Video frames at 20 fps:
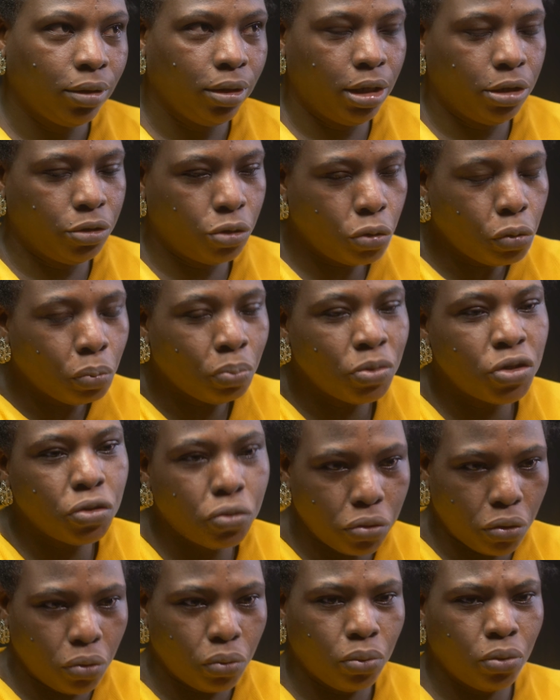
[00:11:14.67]
They took me
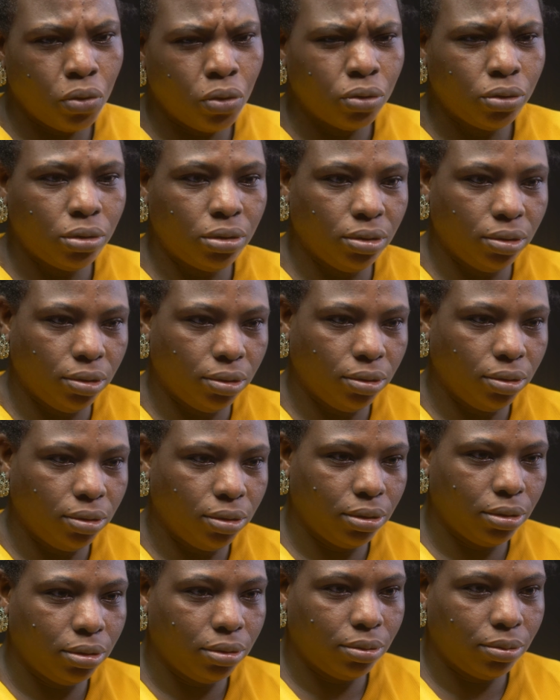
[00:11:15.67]
to the ward,
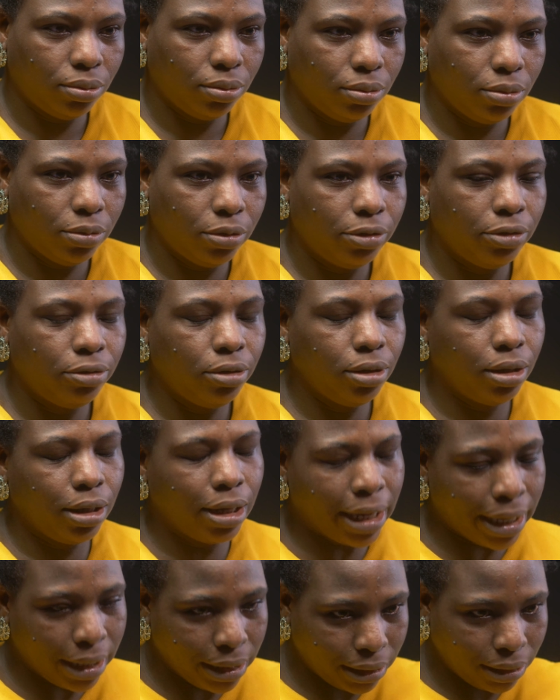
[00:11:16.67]

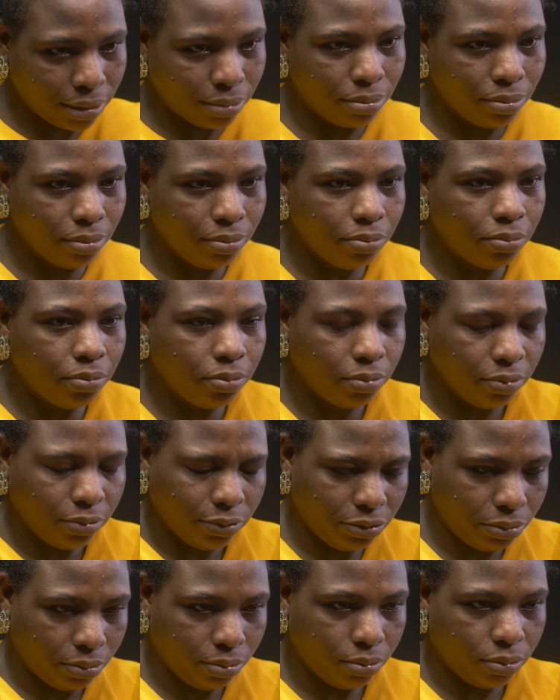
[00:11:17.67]
lying
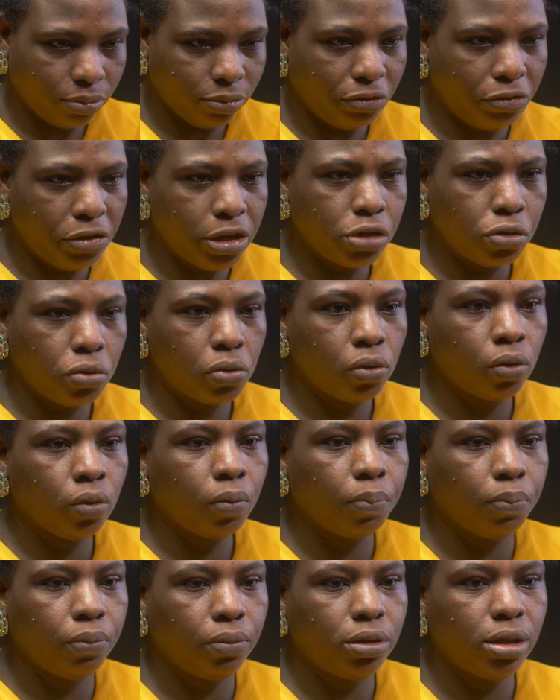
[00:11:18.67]
face up,
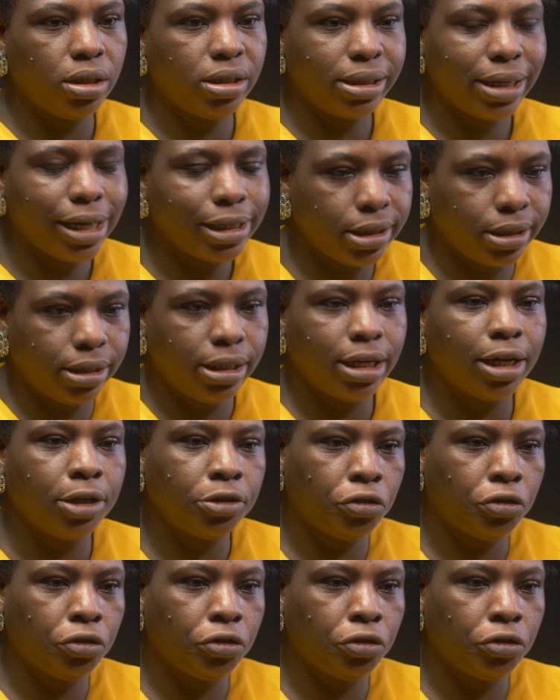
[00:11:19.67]
they set their